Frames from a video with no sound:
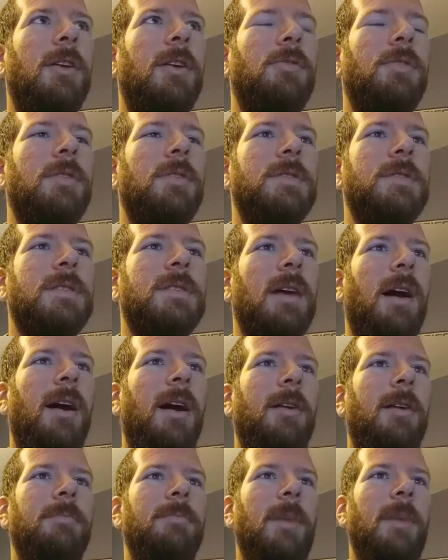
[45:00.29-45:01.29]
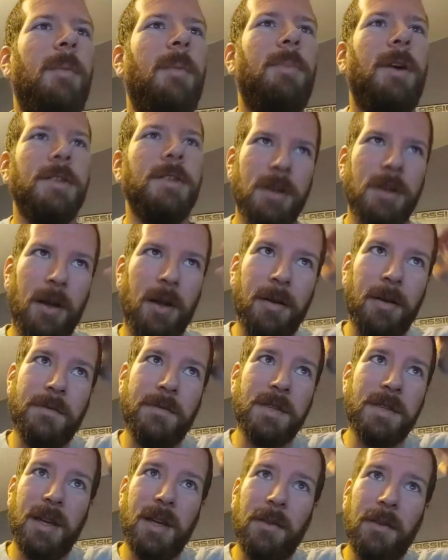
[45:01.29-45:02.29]
There's a bunch of
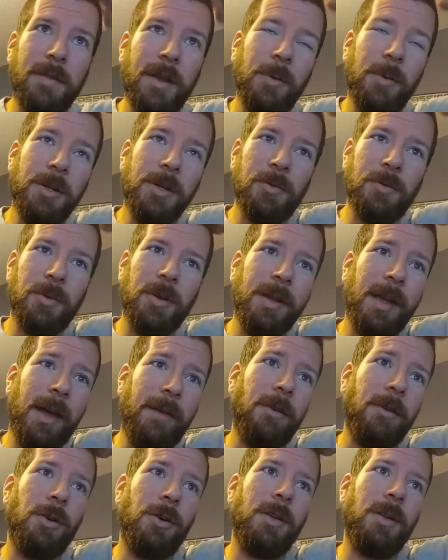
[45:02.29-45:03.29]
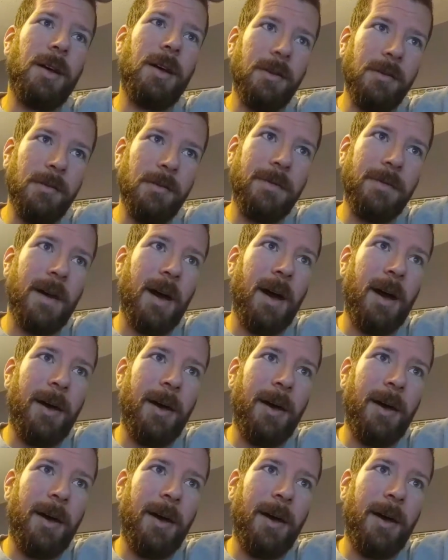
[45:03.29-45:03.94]
stuff that we don't really have a whole lot of